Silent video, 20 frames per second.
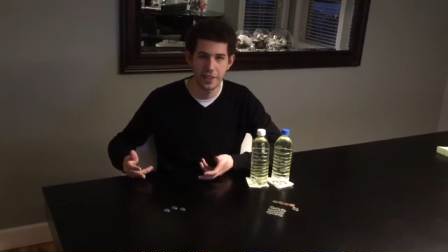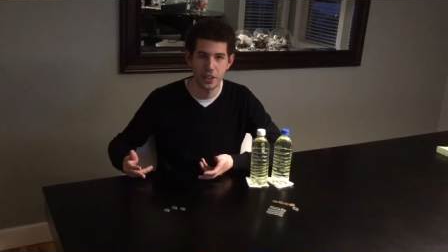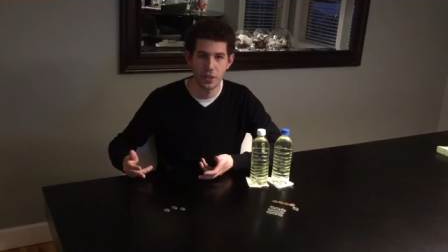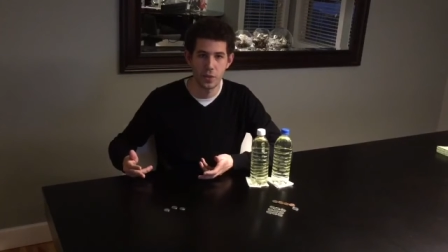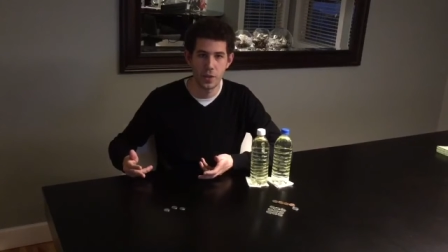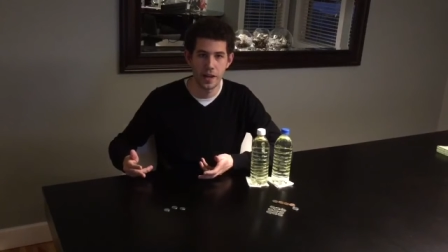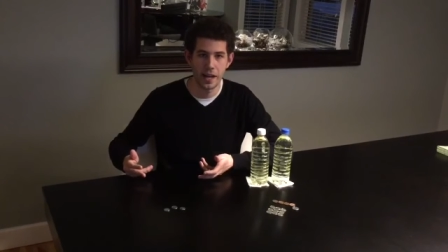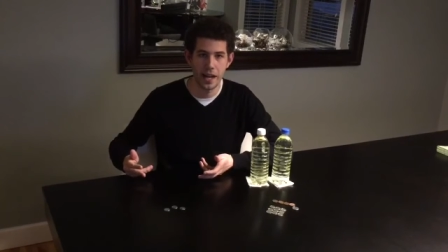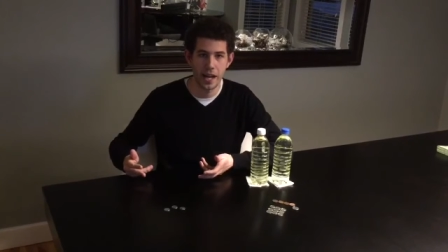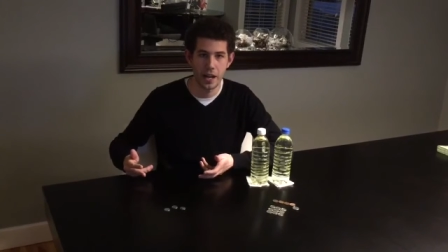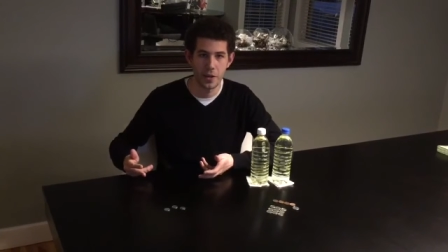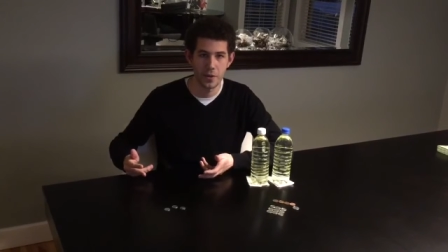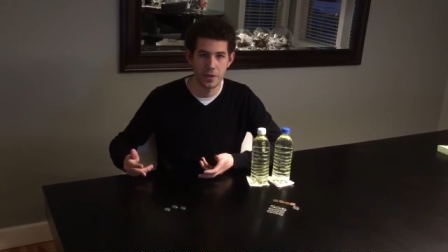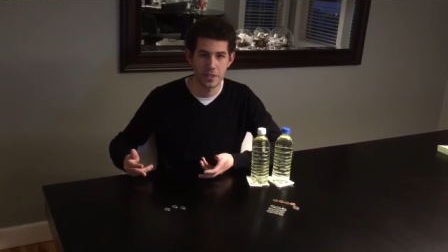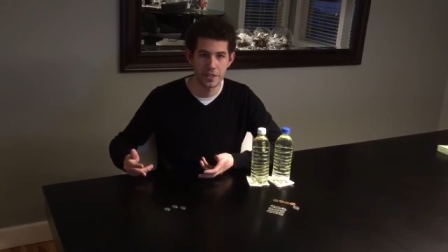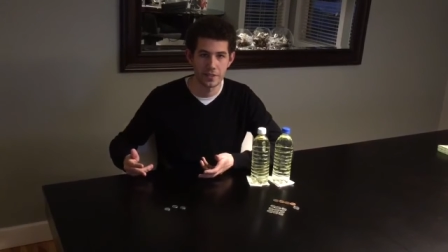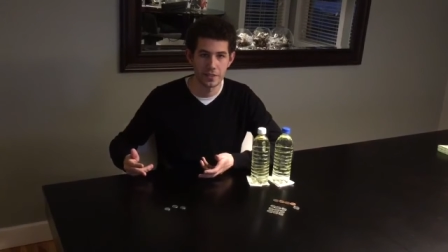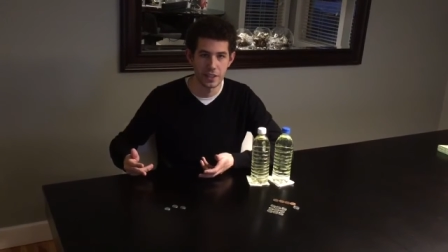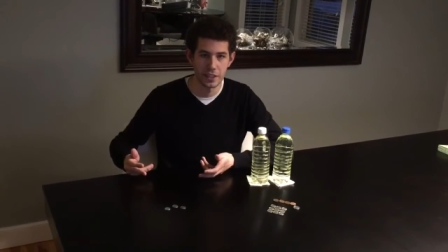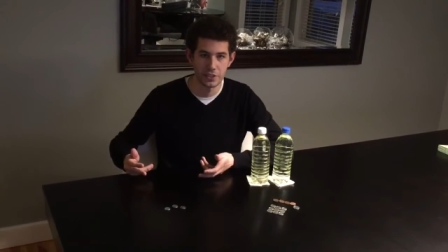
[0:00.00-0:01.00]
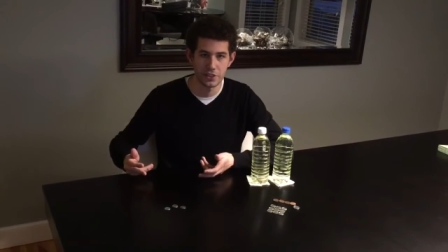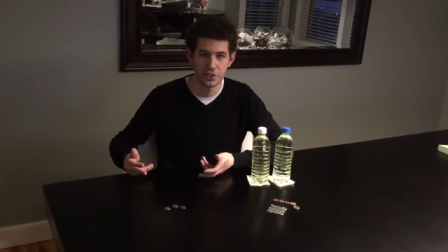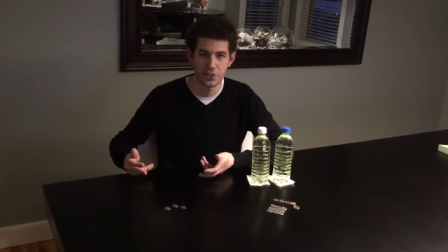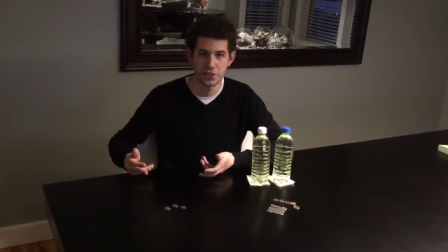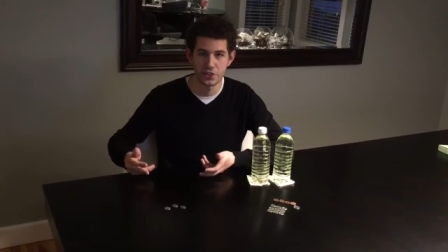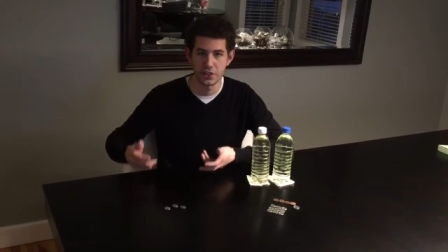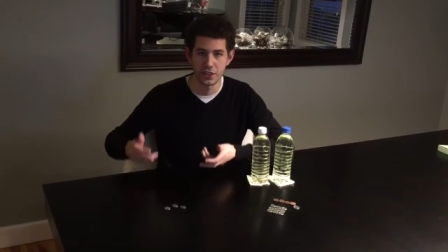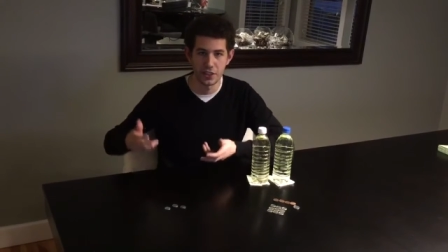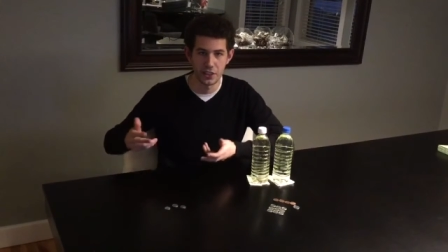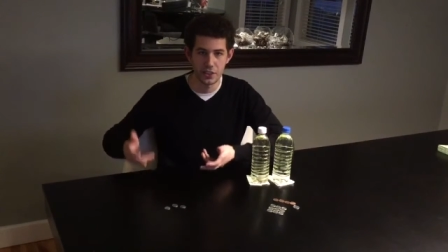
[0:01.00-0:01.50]
kilowatt hours of
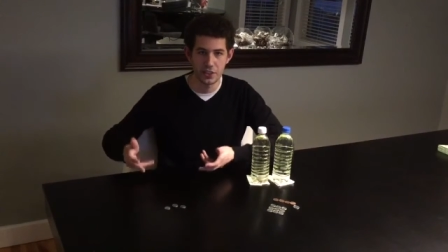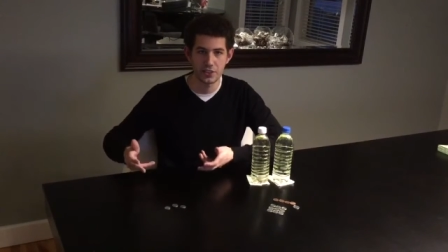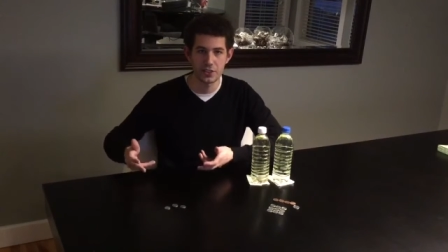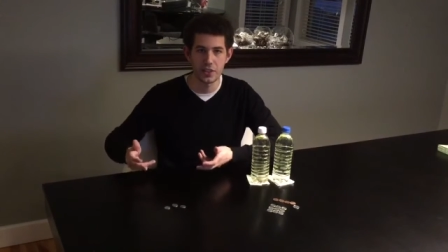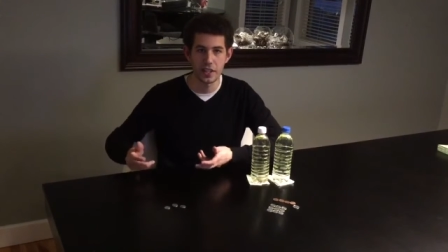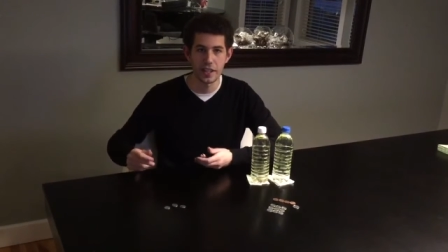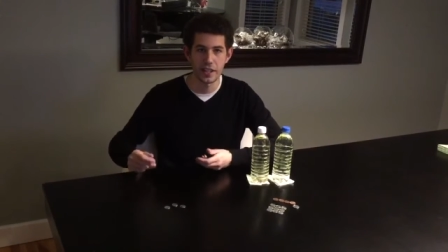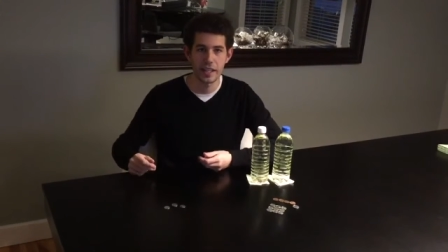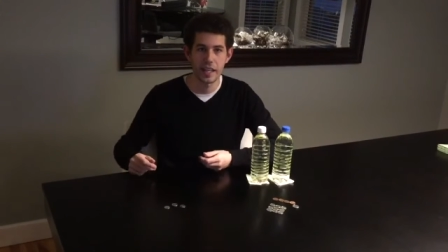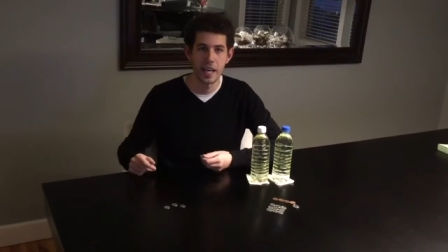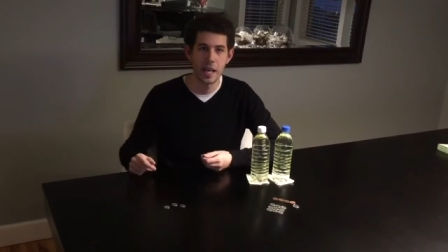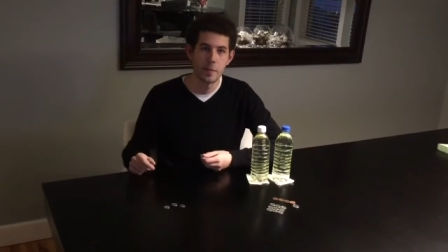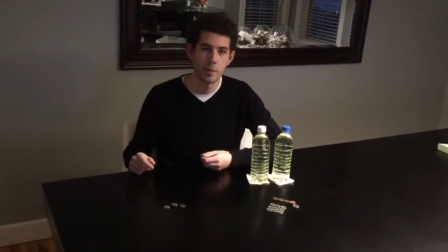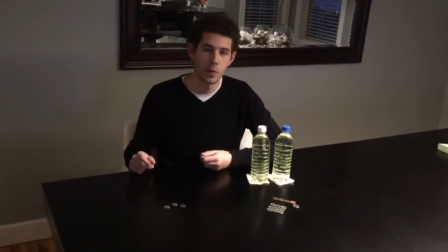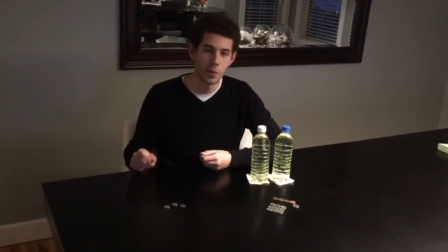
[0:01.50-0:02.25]
electricity looks like.